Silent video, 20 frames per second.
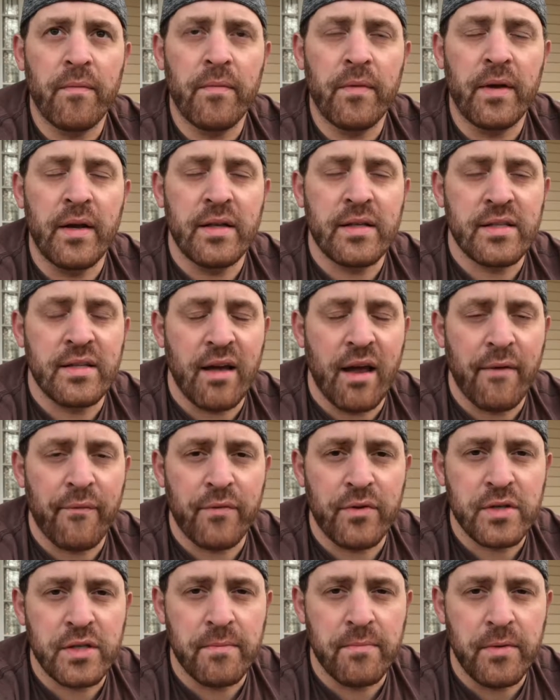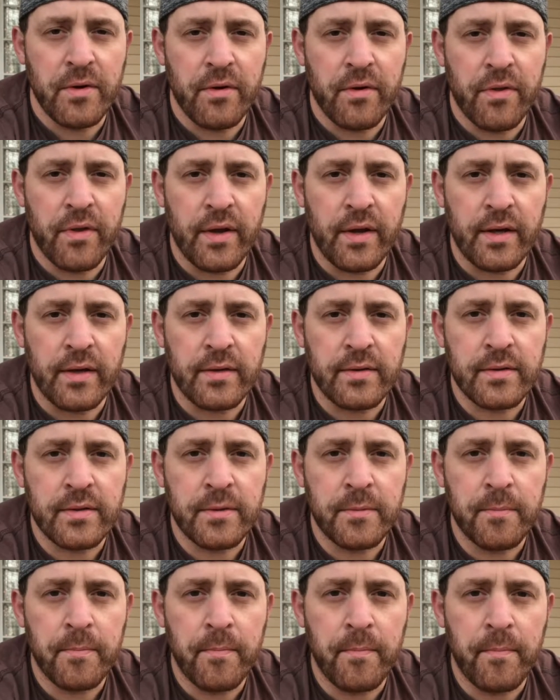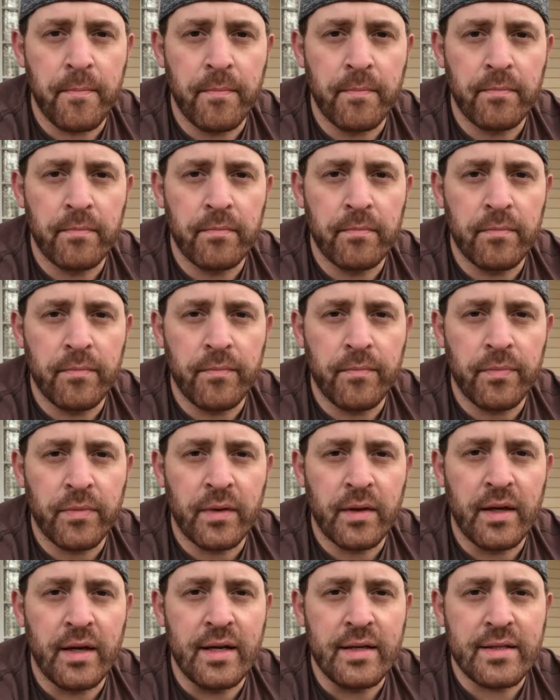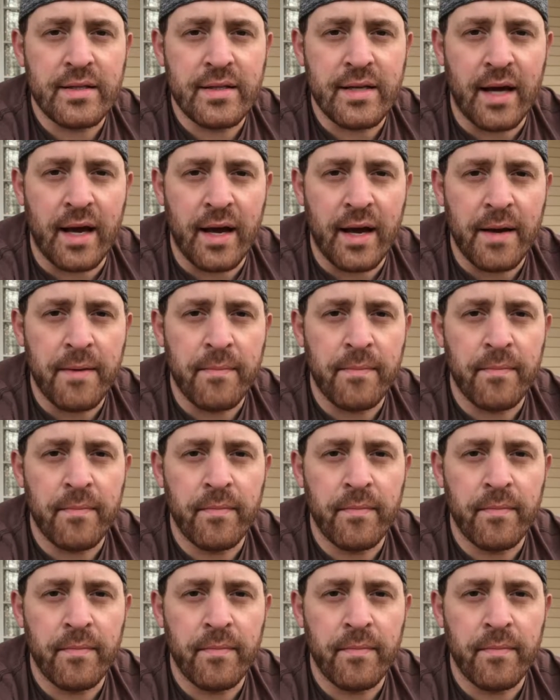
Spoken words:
It's time for some new things. It's time